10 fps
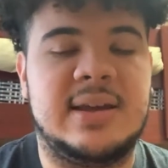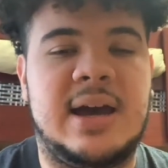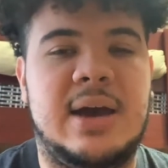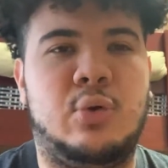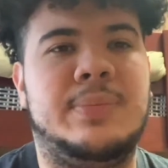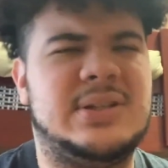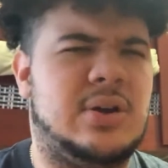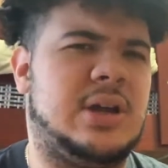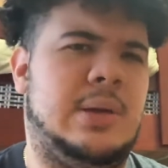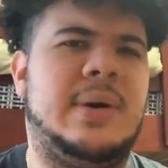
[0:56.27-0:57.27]
I won't be
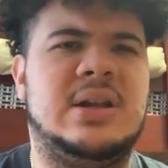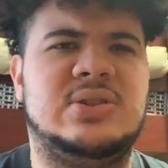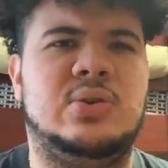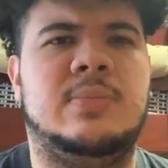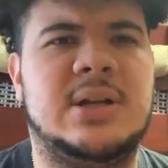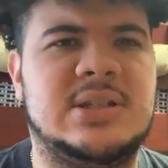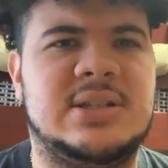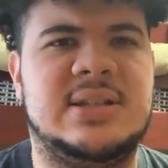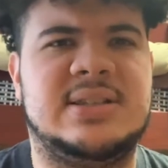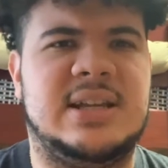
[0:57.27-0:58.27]
talking about it too much,
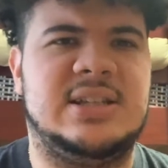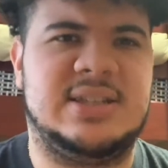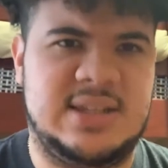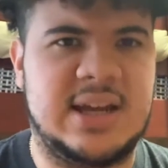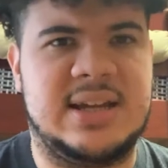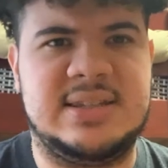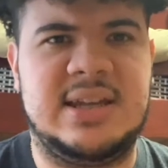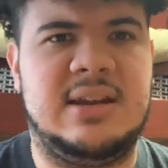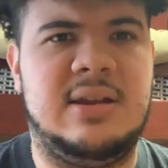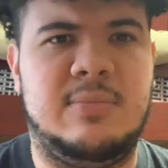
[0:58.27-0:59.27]
since like I
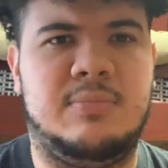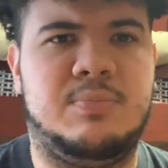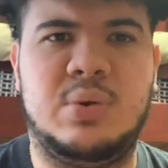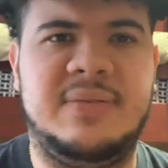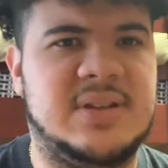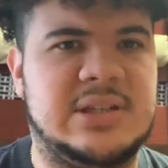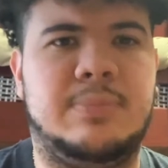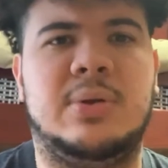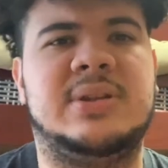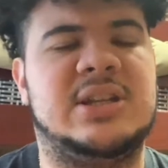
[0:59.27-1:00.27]
said in previous
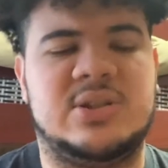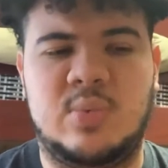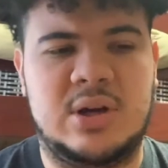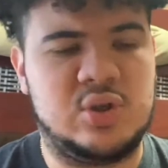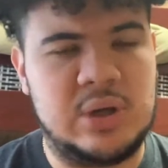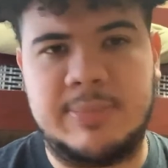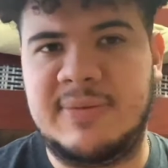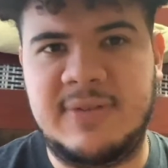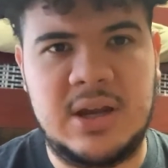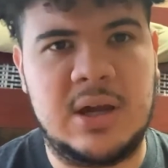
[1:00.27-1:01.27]
uploads, I just want to drop the
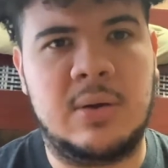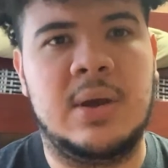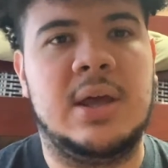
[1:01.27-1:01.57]
video,